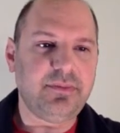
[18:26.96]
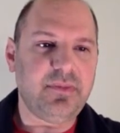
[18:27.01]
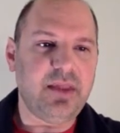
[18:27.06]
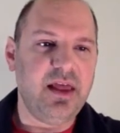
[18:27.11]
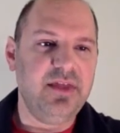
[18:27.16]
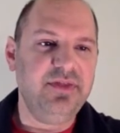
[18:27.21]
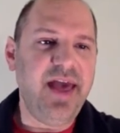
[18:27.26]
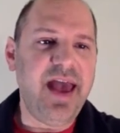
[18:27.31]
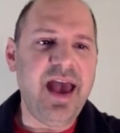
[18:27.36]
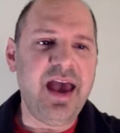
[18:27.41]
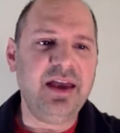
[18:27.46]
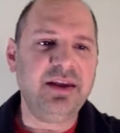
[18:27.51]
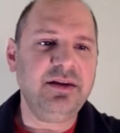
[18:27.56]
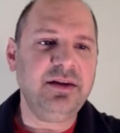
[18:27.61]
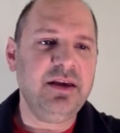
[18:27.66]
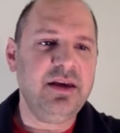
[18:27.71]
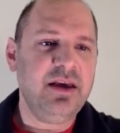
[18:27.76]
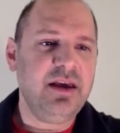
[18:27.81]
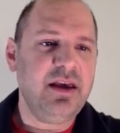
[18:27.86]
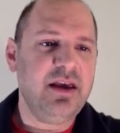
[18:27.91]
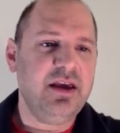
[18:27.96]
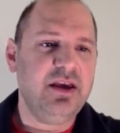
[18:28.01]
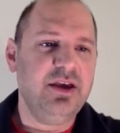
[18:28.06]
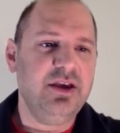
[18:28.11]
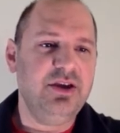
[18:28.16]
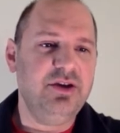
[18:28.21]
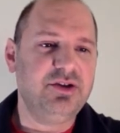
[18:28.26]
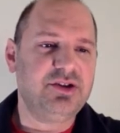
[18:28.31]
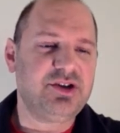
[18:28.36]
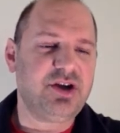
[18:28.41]
Then
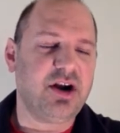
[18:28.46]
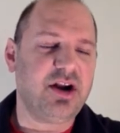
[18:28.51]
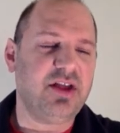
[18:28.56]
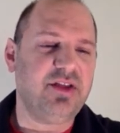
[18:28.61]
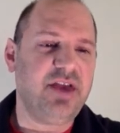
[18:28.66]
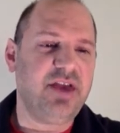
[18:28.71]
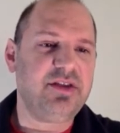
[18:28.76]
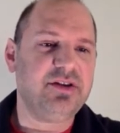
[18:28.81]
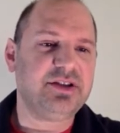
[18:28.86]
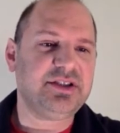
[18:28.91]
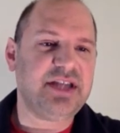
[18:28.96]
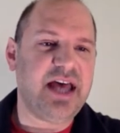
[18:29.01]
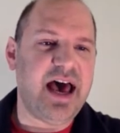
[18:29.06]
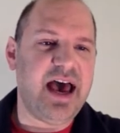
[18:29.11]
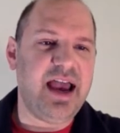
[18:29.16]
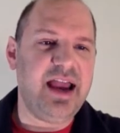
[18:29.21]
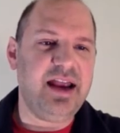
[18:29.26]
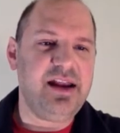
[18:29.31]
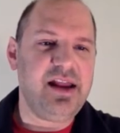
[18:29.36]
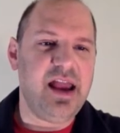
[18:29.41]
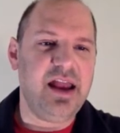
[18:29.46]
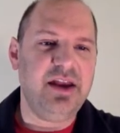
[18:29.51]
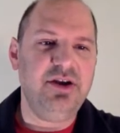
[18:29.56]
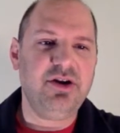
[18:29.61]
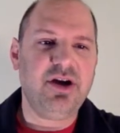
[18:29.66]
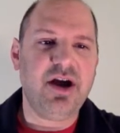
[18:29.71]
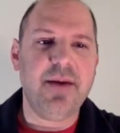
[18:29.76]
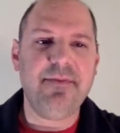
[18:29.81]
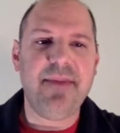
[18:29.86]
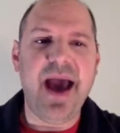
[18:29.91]
you start on the other side and you
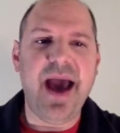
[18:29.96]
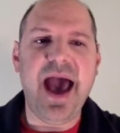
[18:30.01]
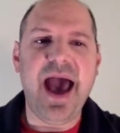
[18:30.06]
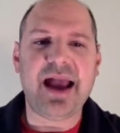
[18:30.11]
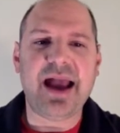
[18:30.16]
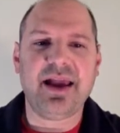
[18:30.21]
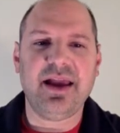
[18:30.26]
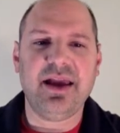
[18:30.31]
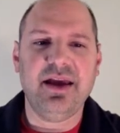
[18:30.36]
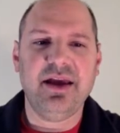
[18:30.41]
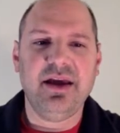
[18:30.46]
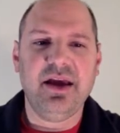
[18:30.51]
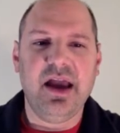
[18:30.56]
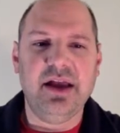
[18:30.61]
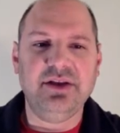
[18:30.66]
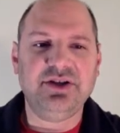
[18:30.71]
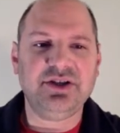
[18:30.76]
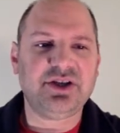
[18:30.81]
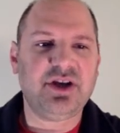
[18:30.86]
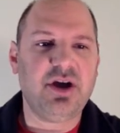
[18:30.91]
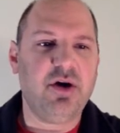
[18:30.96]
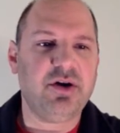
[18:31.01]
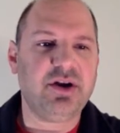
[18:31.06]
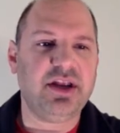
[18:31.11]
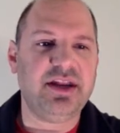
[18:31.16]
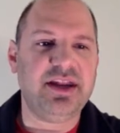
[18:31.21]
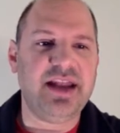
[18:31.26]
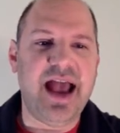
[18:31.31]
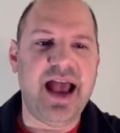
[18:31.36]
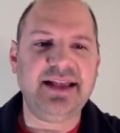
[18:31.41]
come back and just go at
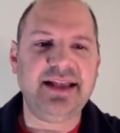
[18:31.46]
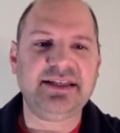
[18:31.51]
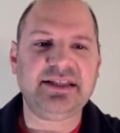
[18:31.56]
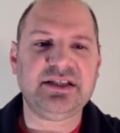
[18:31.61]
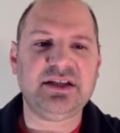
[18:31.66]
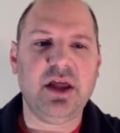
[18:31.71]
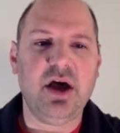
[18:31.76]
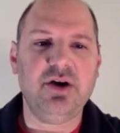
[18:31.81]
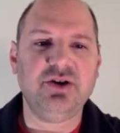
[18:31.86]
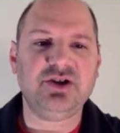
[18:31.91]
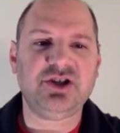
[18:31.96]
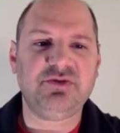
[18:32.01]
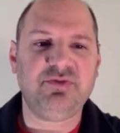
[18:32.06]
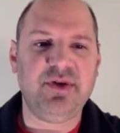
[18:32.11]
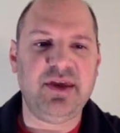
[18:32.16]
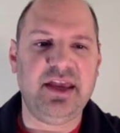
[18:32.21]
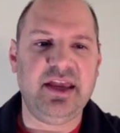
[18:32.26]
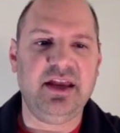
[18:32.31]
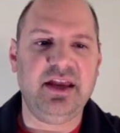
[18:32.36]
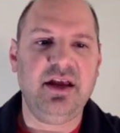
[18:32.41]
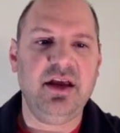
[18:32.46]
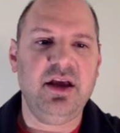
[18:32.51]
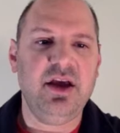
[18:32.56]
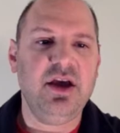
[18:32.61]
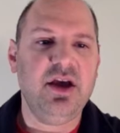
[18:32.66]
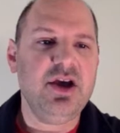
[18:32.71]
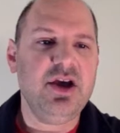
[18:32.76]
a nice slow speed.